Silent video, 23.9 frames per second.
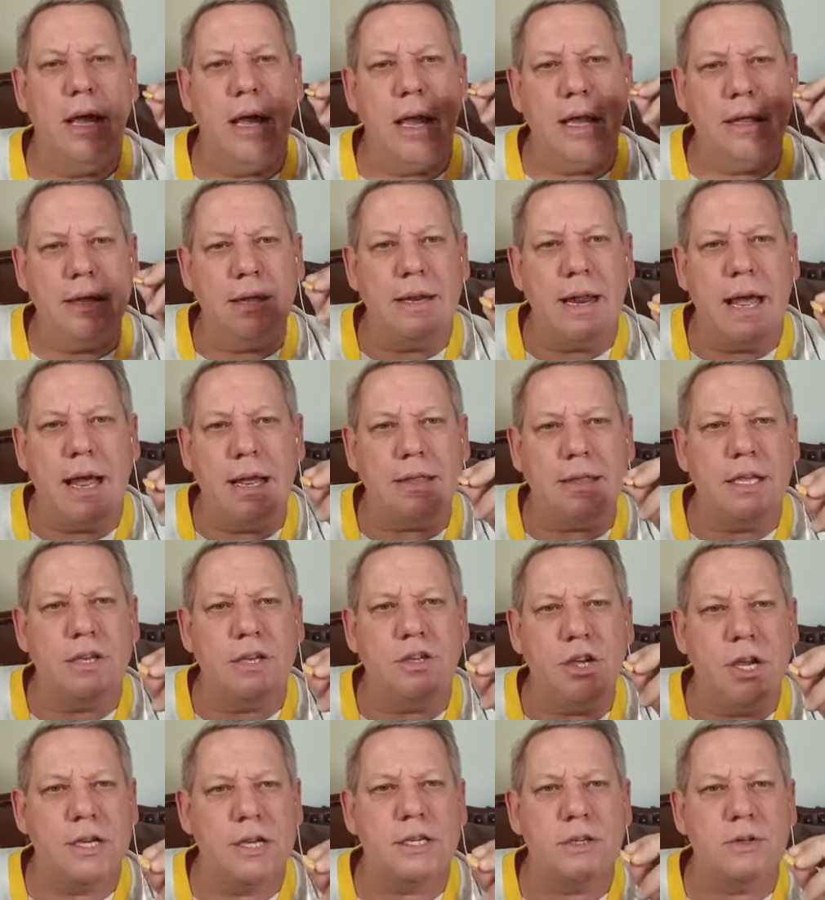In the night that
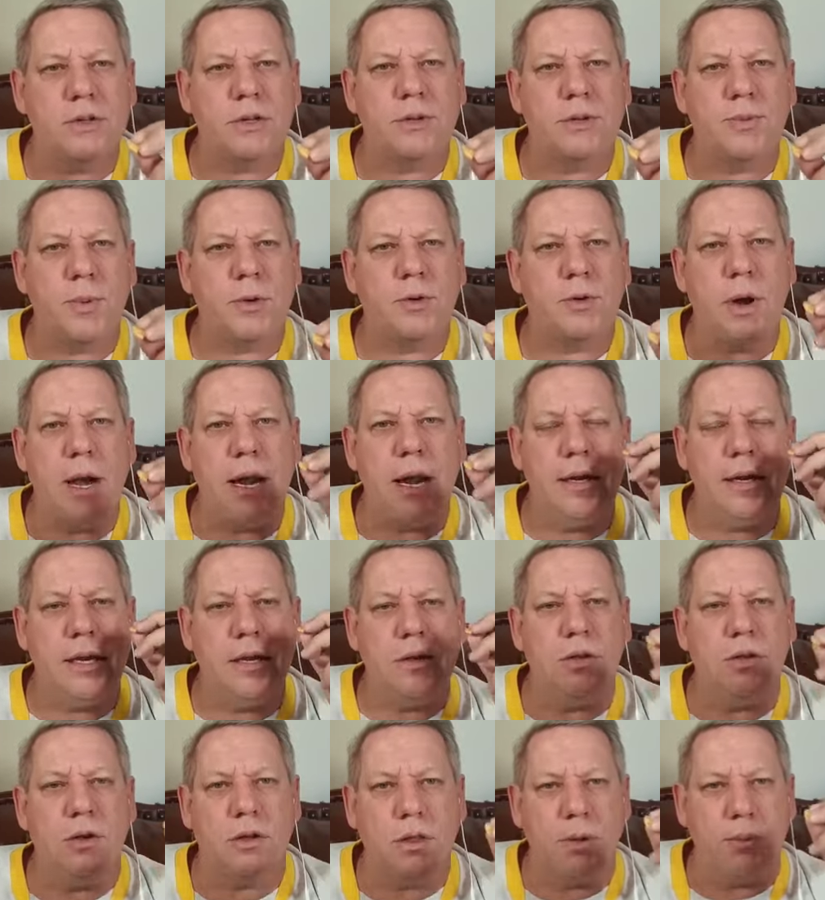Jesus was betrayed, he
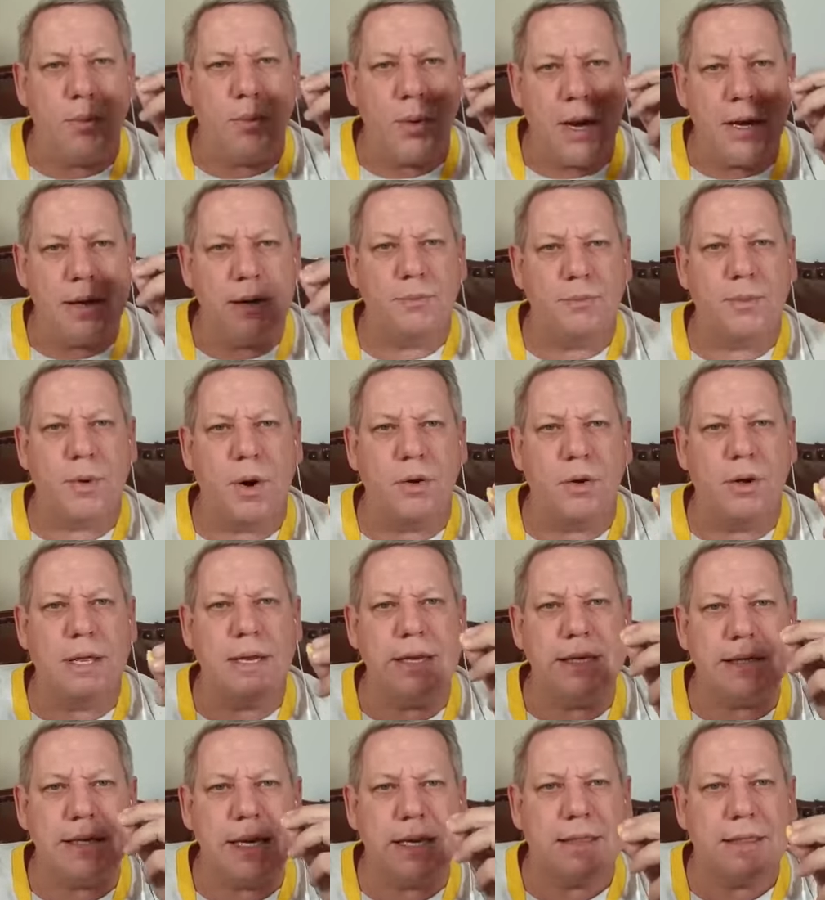took the bread and broke it.
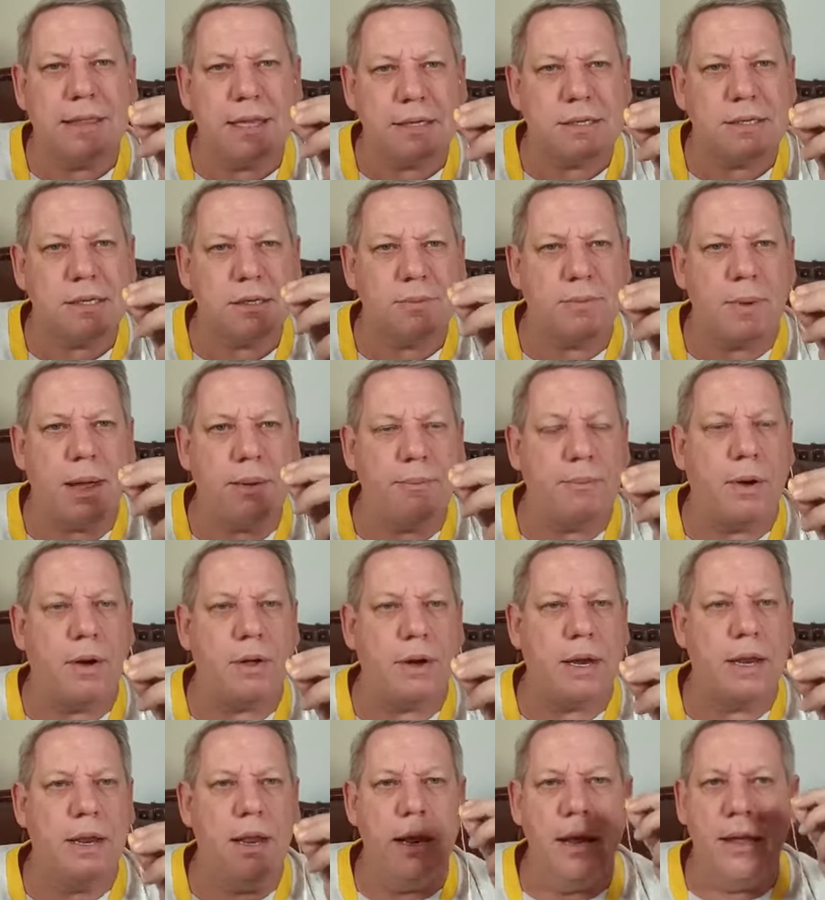He said, This is my
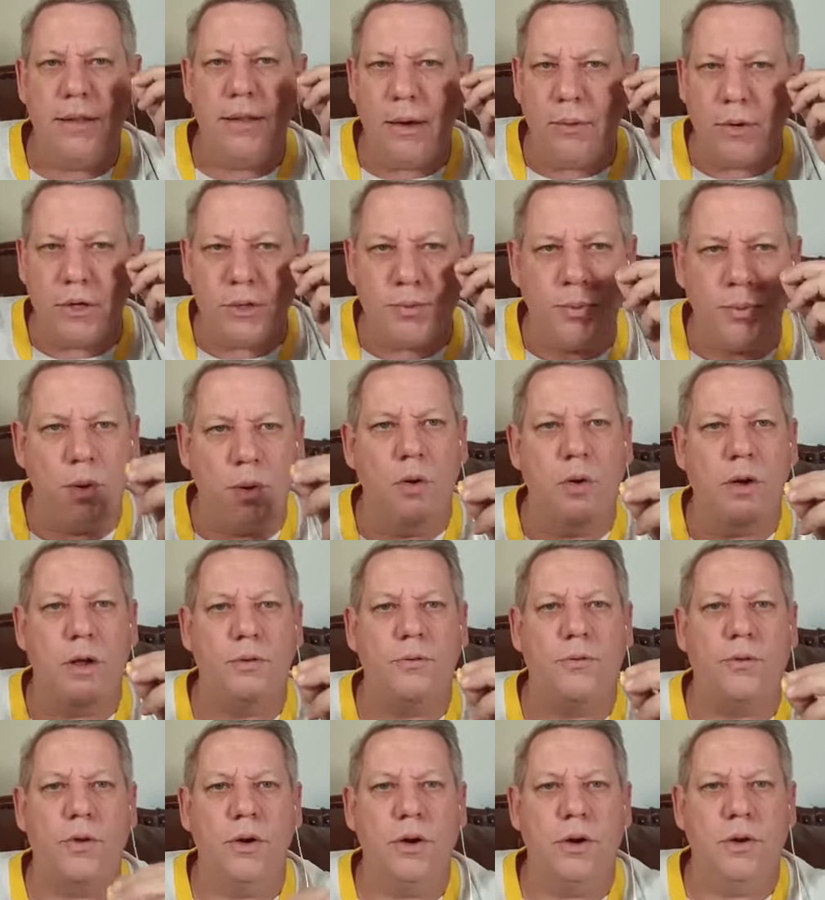body that was broken
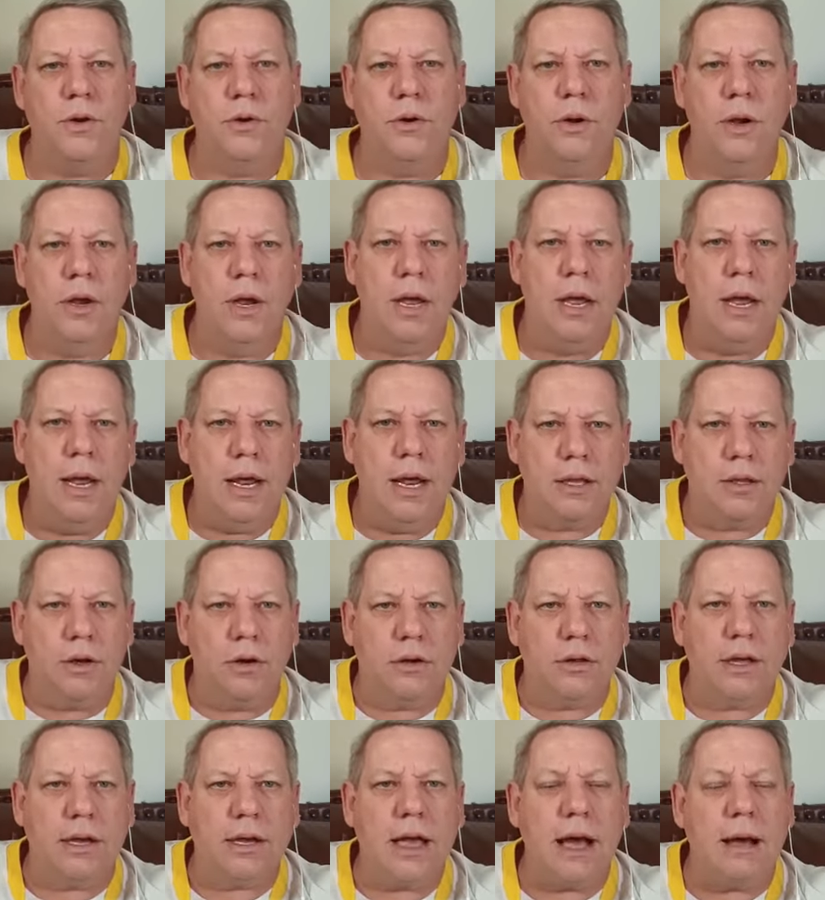for you. He
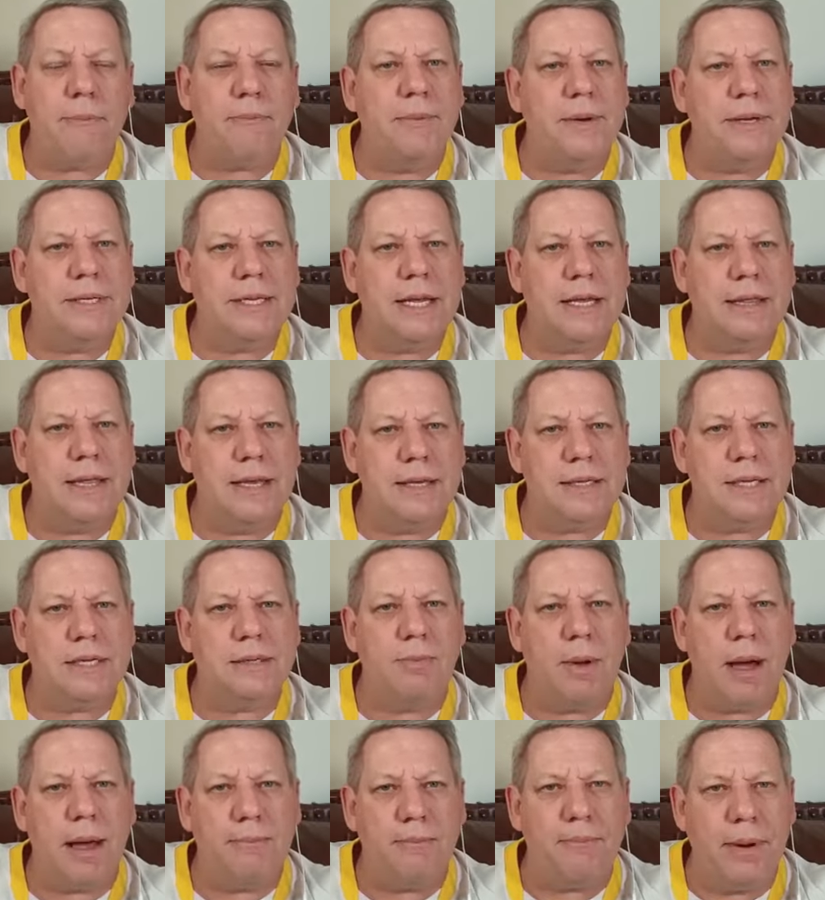took the cup and said, This is
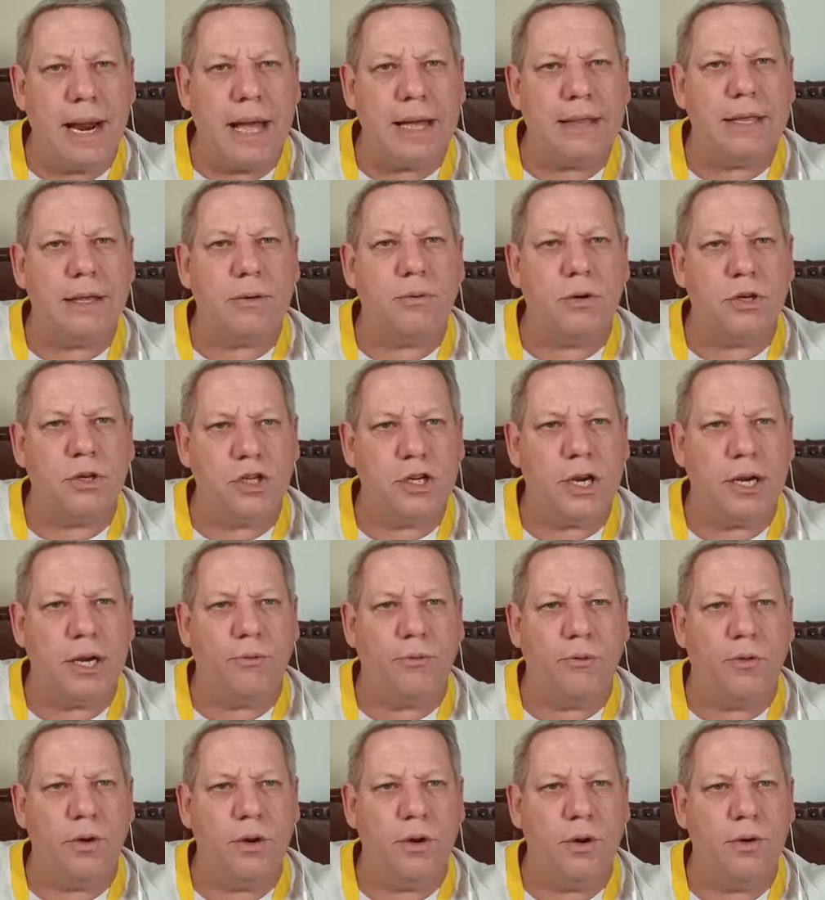my blood that was shed
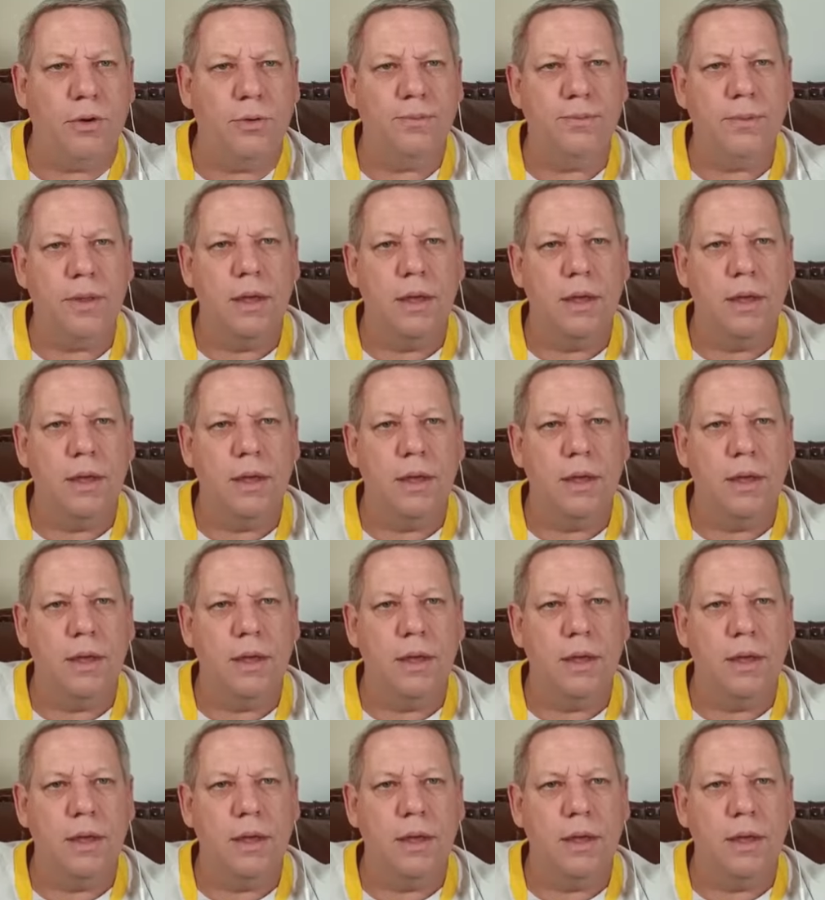for you.